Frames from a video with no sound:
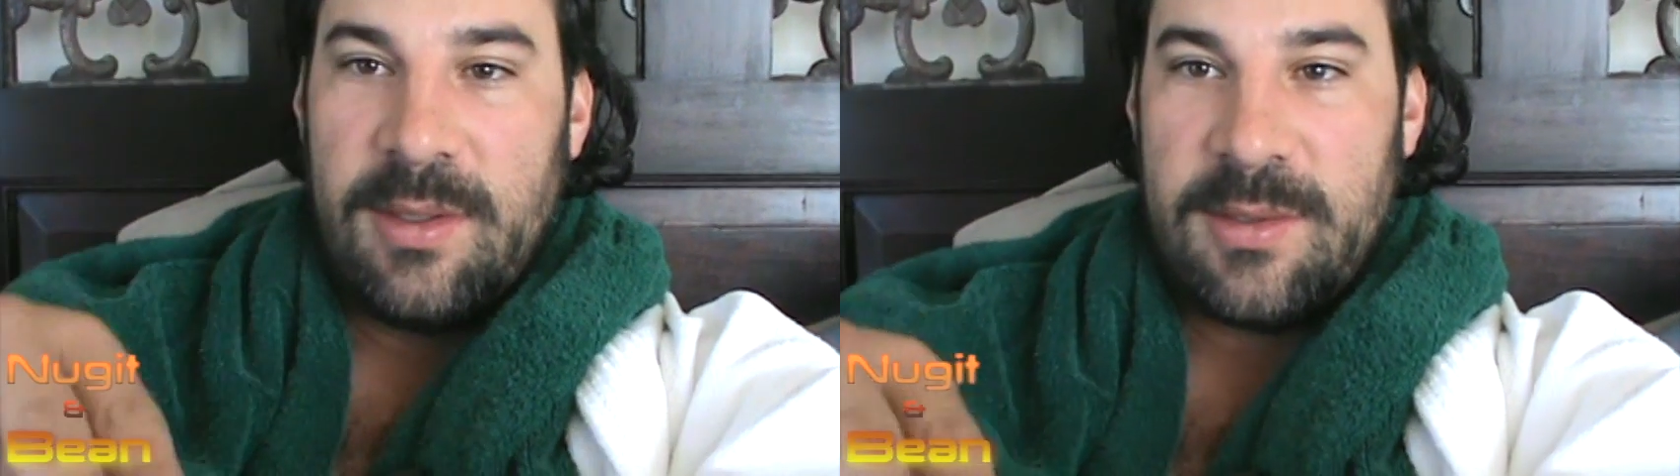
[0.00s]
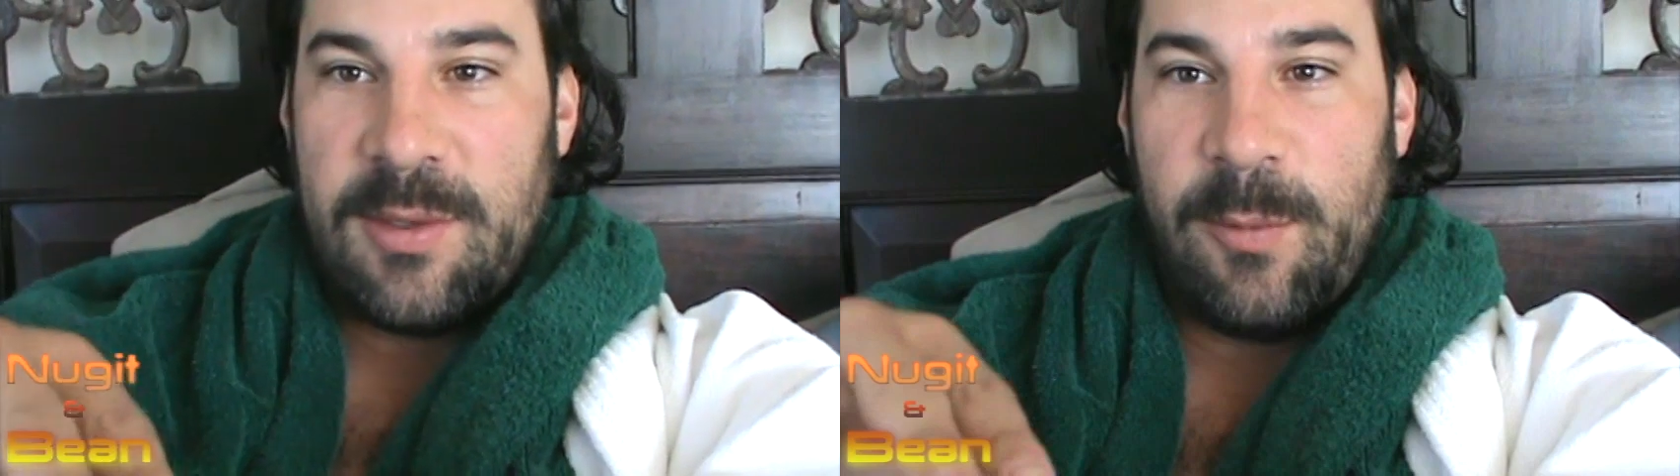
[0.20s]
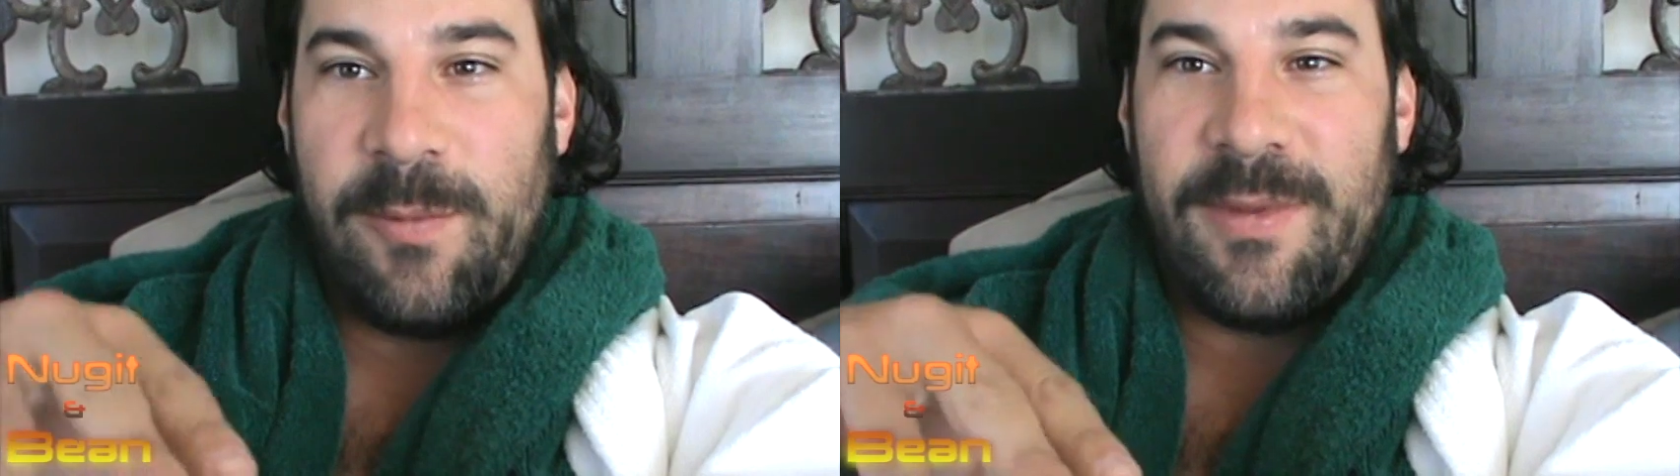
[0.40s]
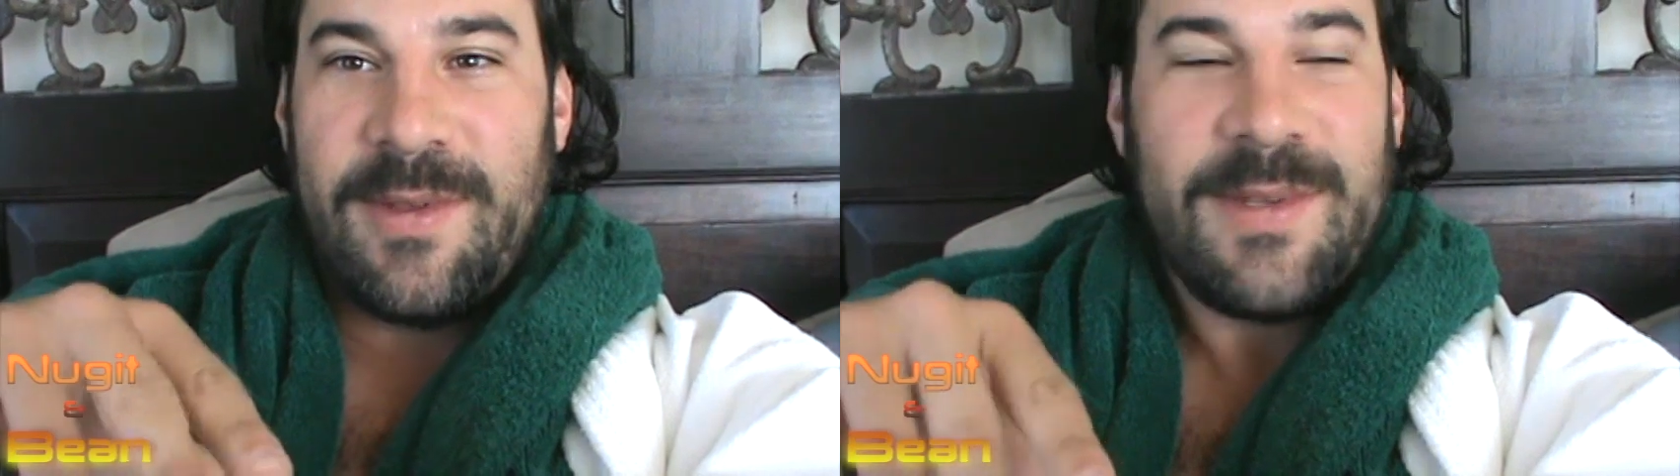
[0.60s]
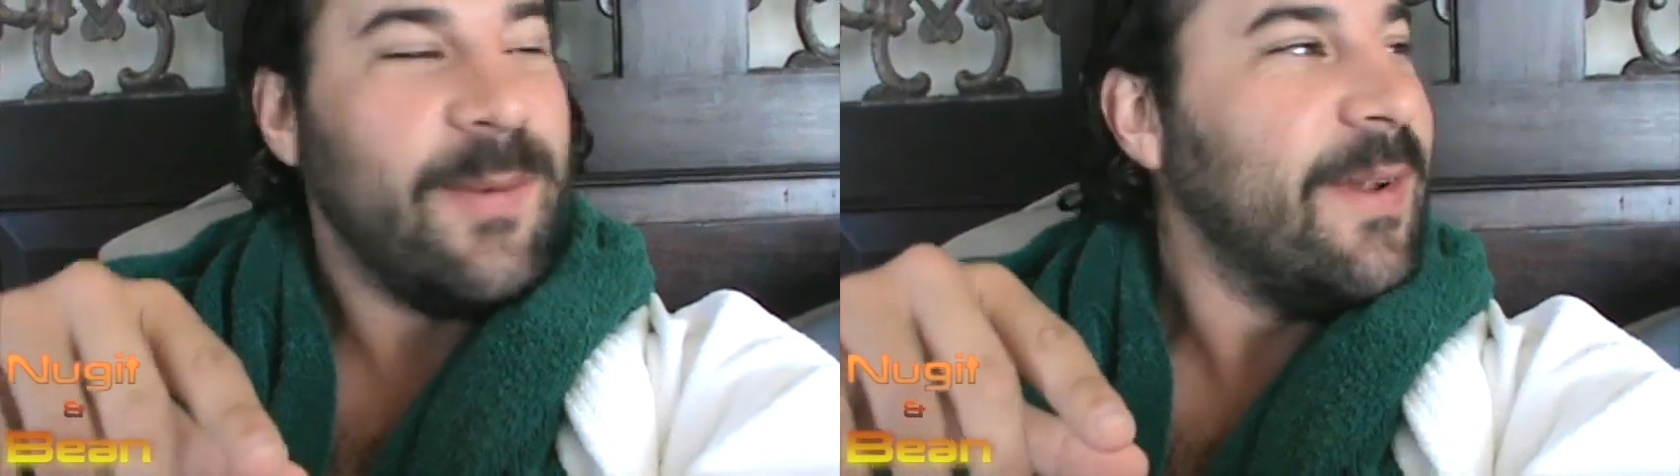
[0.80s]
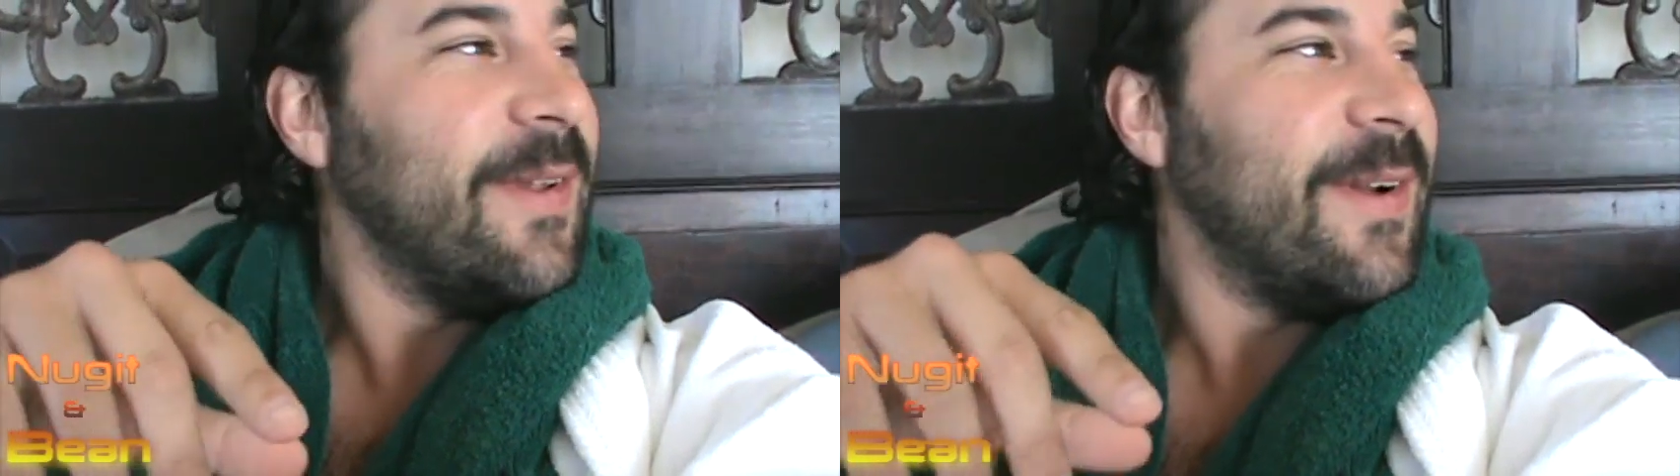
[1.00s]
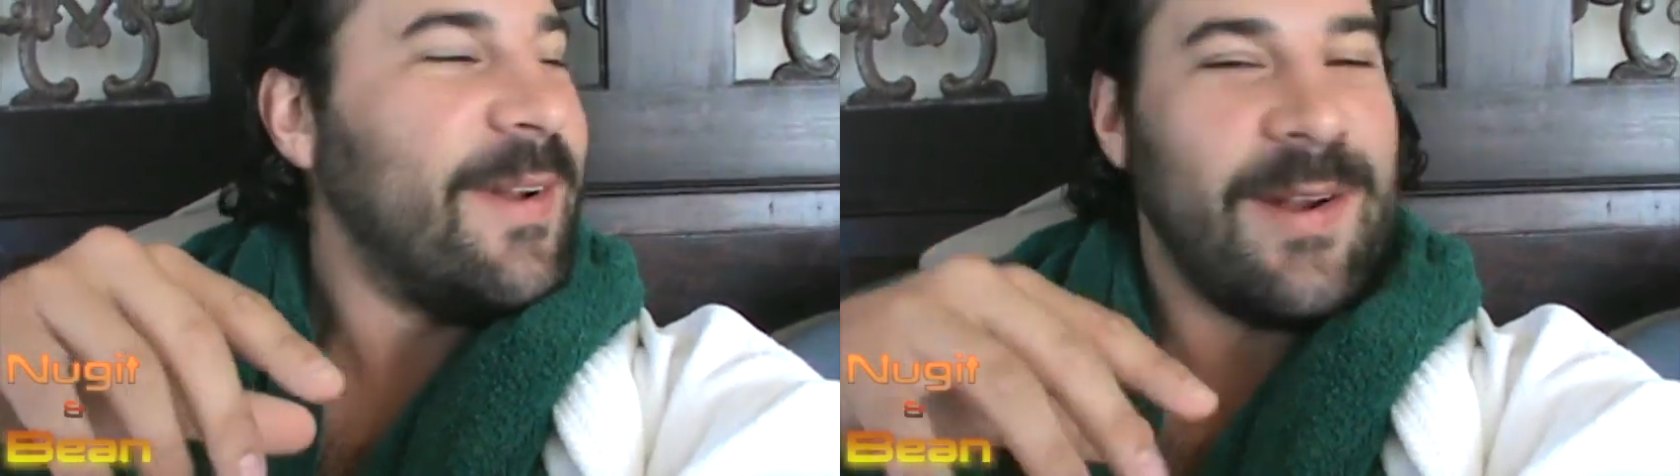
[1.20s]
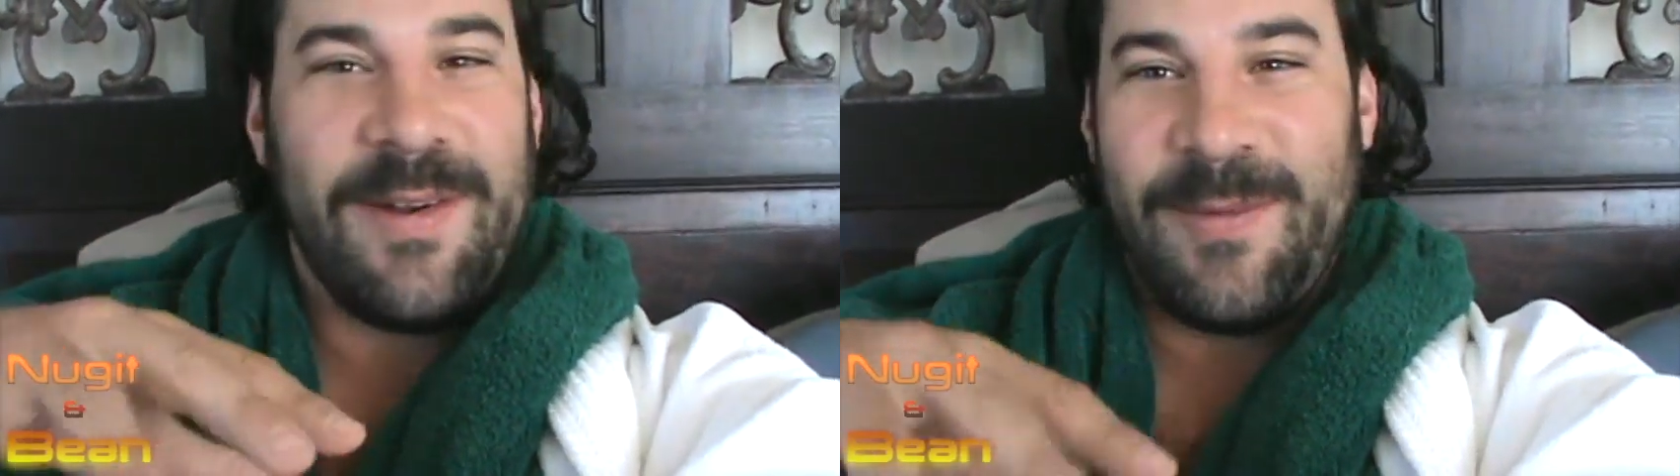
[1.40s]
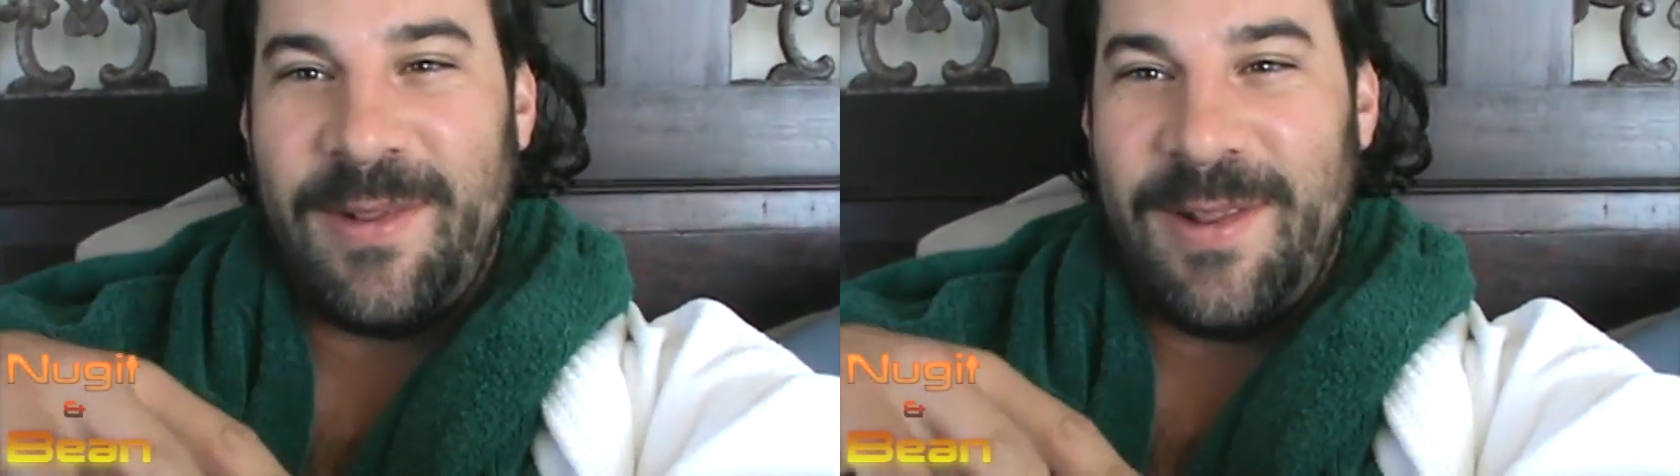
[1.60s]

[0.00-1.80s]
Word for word: some of our